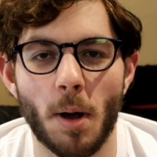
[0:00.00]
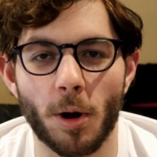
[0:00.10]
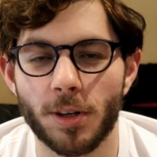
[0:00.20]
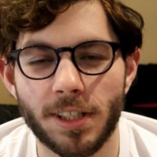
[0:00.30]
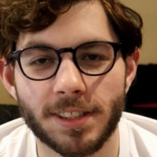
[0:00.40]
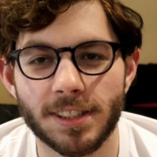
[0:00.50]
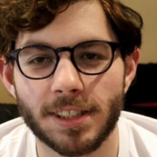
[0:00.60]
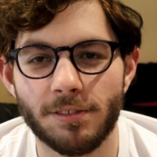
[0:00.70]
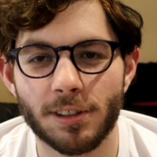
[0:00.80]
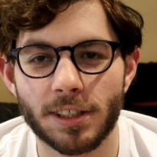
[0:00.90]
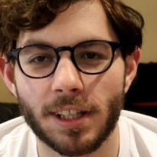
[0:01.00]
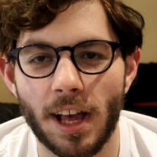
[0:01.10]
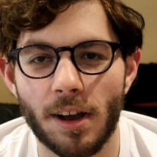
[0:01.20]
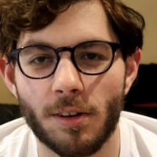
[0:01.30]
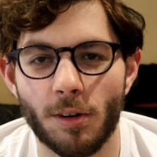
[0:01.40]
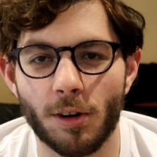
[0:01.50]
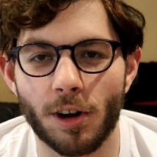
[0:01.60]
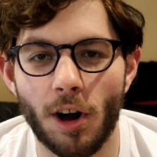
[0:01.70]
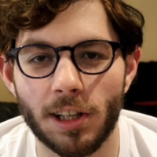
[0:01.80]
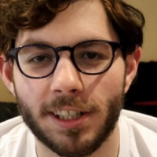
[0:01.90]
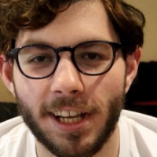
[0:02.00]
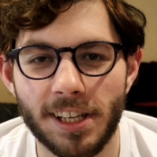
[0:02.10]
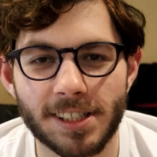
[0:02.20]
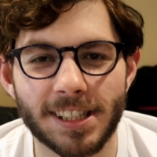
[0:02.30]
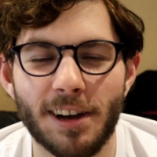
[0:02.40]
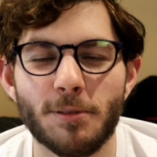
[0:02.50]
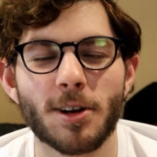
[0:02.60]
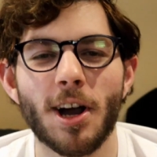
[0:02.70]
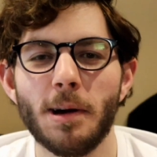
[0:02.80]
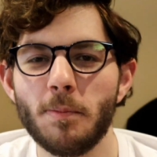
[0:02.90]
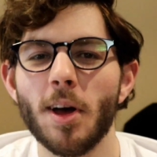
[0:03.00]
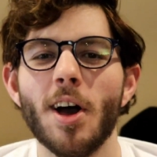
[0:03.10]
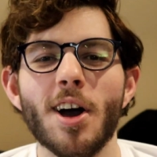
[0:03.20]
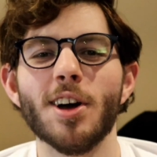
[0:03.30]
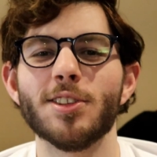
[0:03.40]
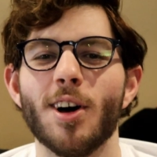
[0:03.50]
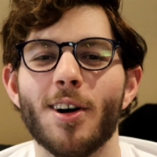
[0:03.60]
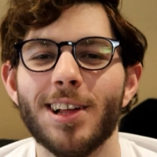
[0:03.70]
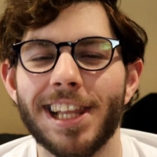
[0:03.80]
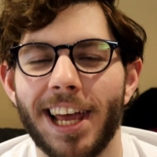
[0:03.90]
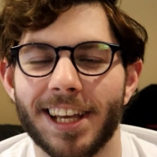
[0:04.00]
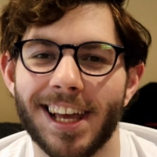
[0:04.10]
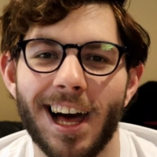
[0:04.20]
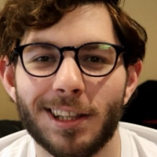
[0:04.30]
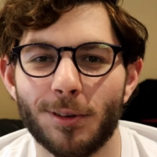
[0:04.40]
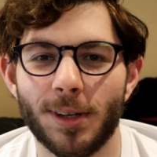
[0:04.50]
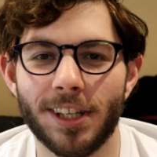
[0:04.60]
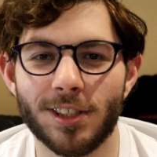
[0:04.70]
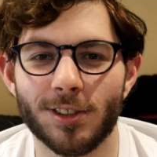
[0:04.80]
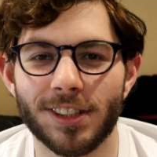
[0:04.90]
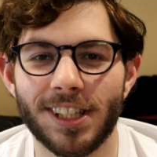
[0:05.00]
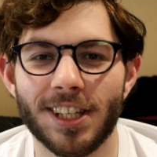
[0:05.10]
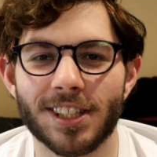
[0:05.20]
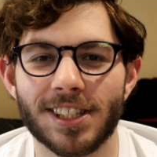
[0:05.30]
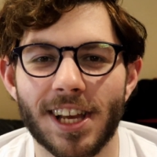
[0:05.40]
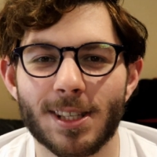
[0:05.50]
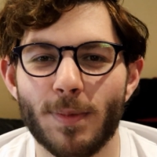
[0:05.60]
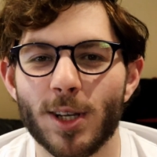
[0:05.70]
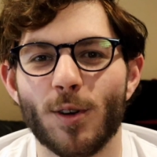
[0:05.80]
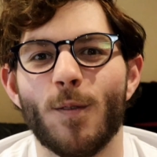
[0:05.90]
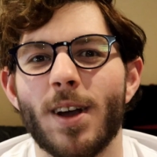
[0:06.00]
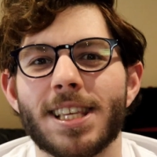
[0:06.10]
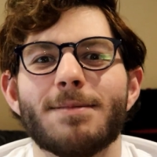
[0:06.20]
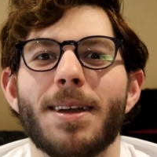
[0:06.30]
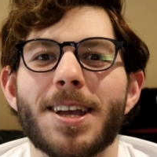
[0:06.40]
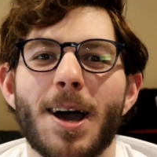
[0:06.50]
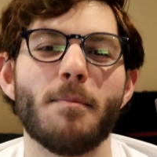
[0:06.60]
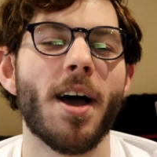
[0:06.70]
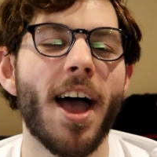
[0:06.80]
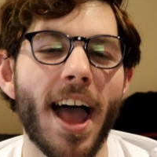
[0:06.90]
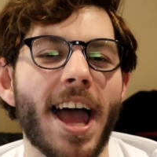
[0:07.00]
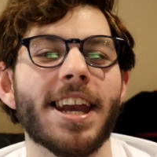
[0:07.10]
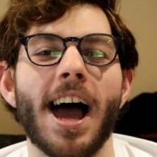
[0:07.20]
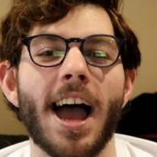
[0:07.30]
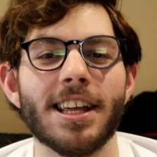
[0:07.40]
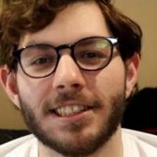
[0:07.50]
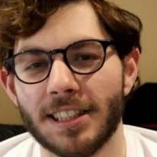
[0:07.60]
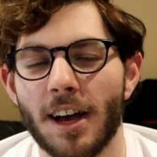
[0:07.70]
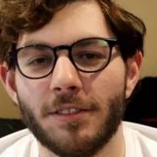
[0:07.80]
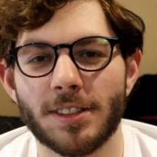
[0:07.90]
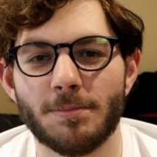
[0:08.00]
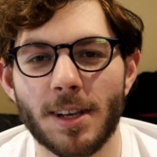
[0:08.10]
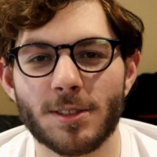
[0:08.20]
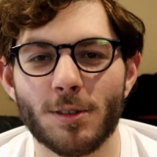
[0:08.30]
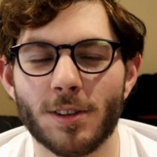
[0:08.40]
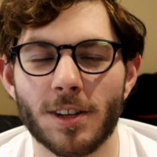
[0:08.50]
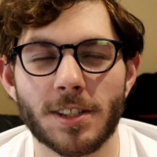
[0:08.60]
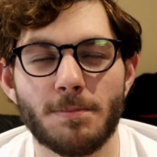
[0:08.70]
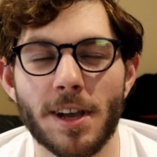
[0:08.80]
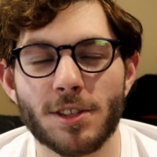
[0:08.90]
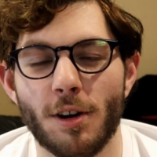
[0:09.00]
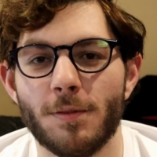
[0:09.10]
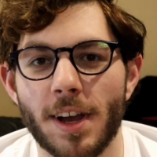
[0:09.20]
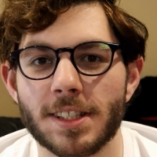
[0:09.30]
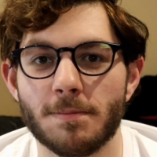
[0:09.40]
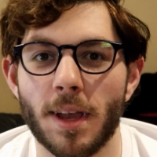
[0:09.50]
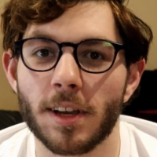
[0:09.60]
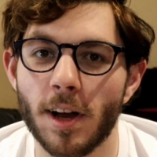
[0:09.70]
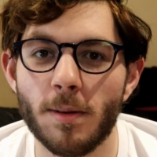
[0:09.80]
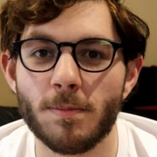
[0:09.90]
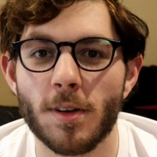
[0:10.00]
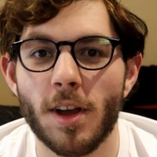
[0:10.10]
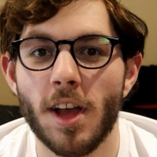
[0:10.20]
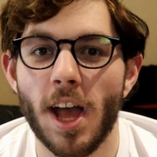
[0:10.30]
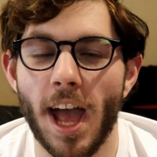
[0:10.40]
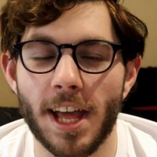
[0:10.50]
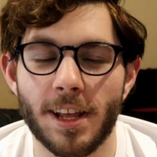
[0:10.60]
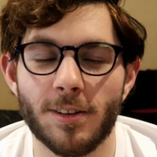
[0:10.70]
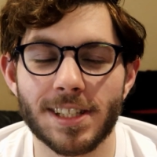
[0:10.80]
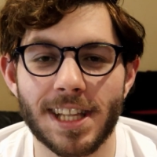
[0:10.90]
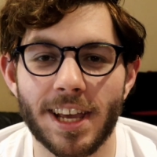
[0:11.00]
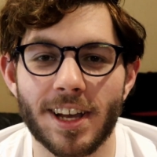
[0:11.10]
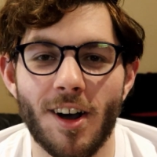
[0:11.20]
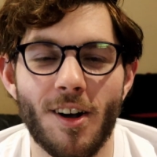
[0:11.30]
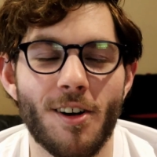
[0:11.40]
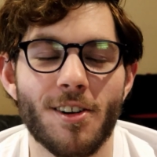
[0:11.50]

parties and stuff like that, or holidays that will come. So like Halloween, she would teach us like special effects makeup, and I loved special effects makeup, and it was like